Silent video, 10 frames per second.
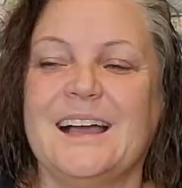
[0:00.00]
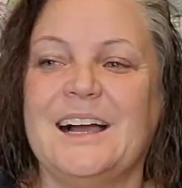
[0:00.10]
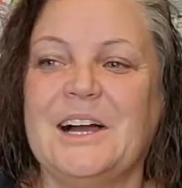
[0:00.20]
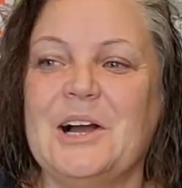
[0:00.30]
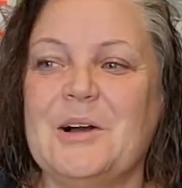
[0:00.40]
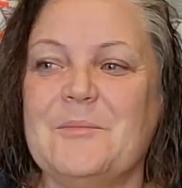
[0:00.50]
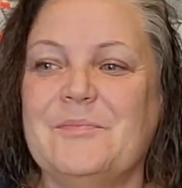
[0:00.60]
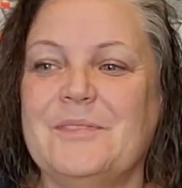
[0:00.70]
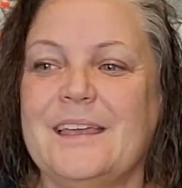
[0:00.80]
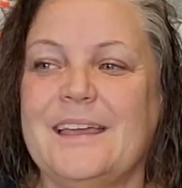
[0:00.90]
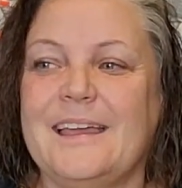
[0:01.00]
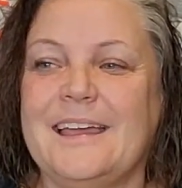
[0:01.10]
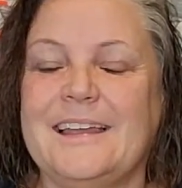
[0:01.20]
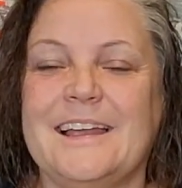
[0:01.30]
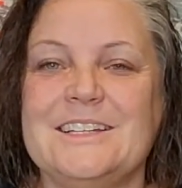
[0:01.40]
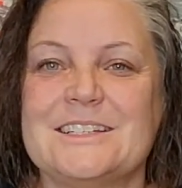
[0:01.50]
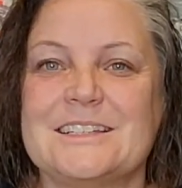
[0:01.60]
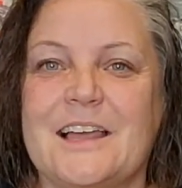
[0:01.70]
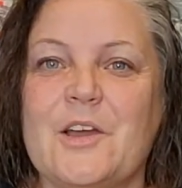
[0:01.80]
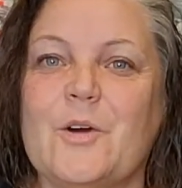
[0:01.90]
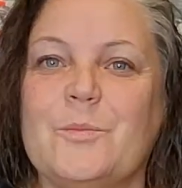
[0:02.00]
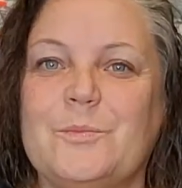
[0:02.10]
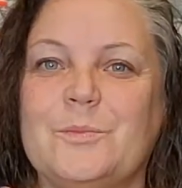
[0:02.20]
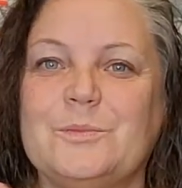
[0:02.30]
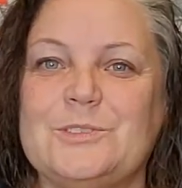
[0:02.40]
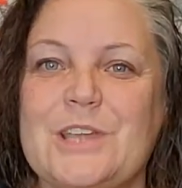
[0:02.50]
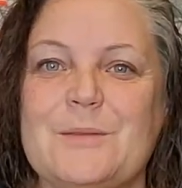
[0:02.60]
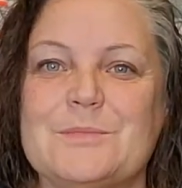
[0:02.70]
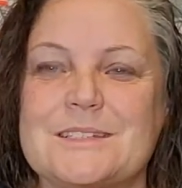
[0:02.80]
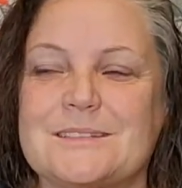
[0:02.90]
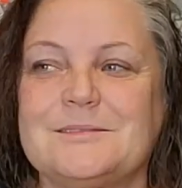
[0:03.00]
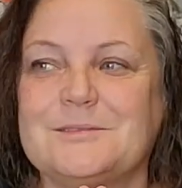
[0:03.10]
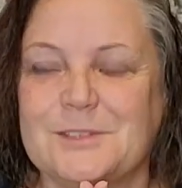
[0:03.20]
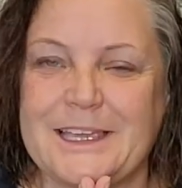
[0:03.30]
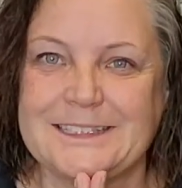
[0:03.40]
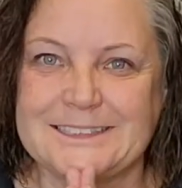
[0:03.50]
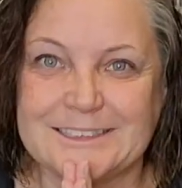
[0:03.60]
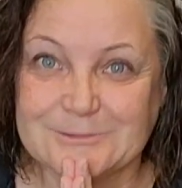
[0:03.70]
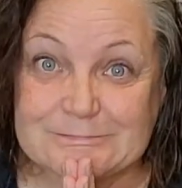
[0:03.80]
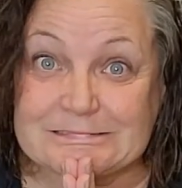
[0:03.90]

And I hope James likes it.